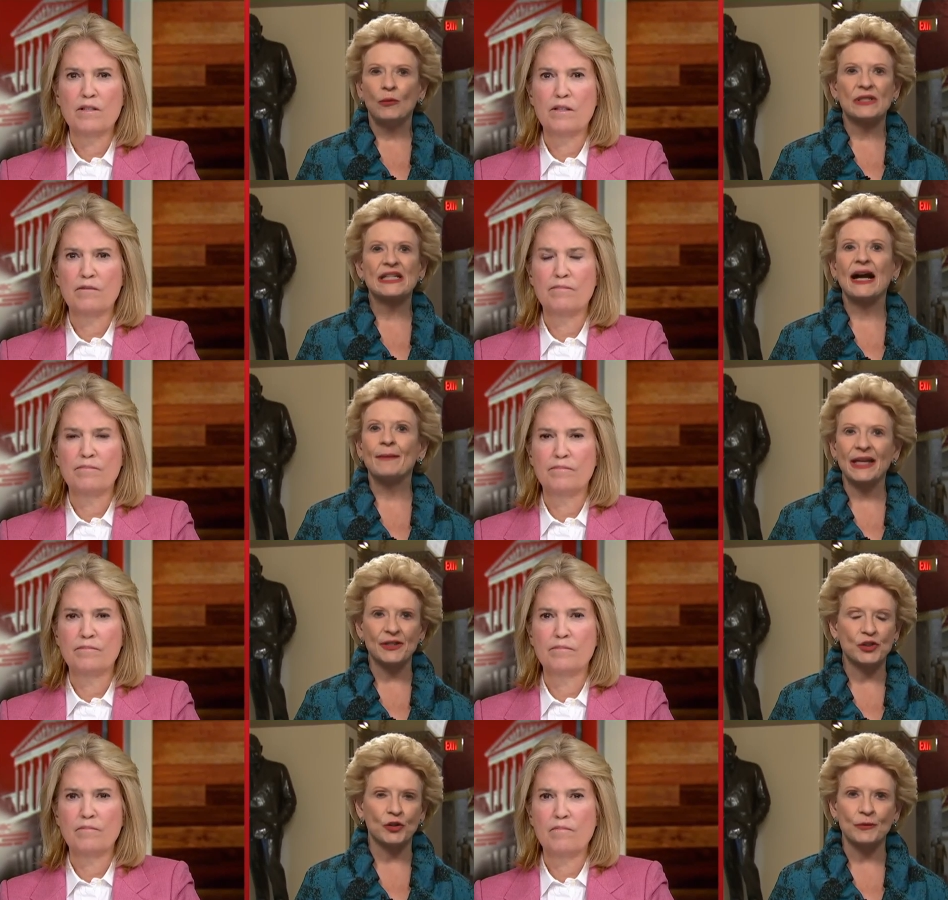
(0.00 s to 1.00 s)
Speaker 1: was
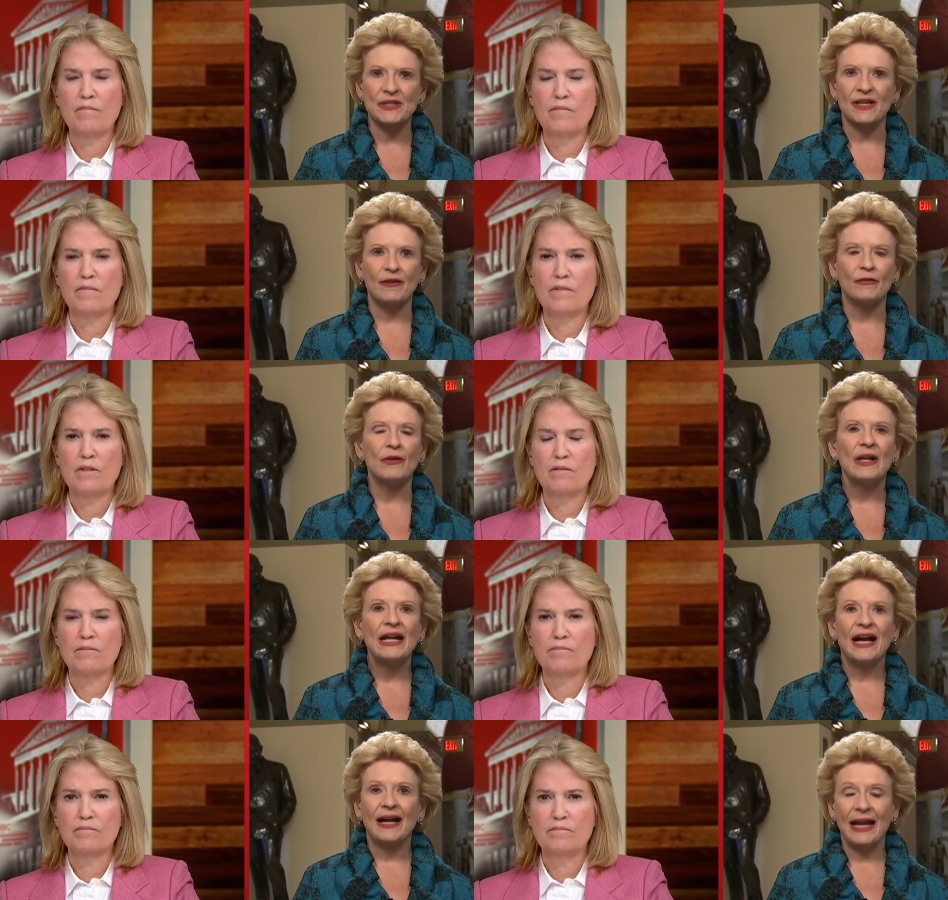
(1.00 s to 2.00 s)
coming in terms of
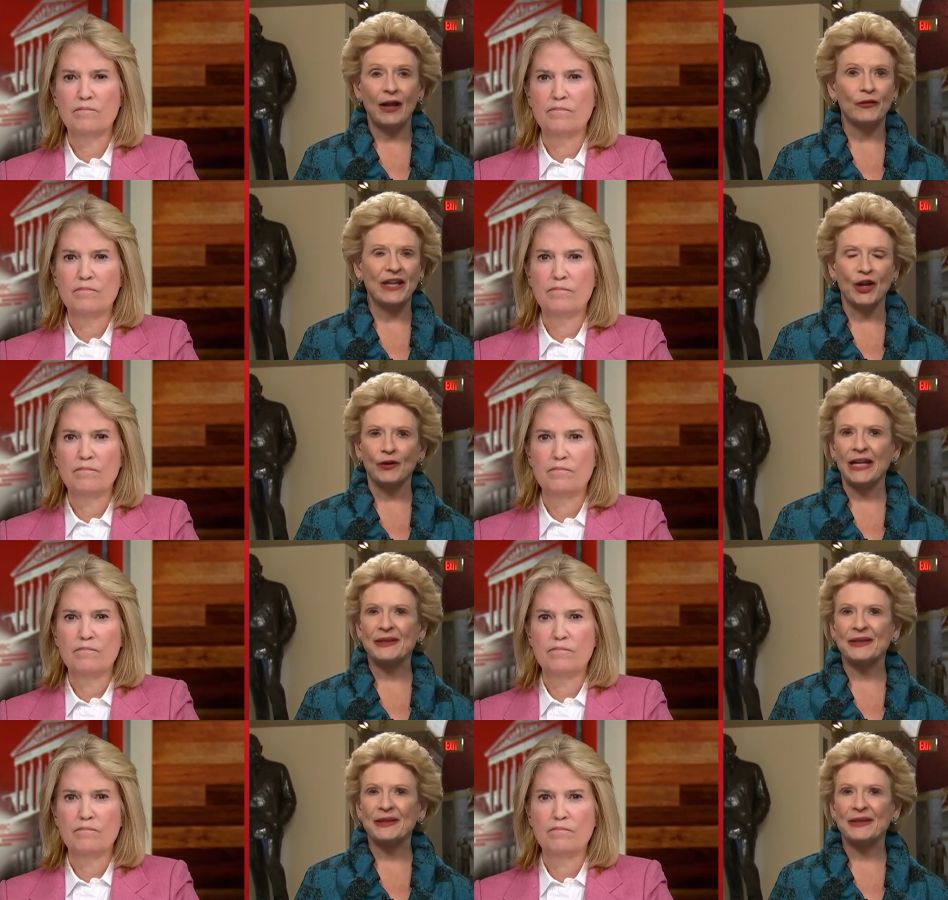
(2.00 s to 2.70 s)
uh, health care.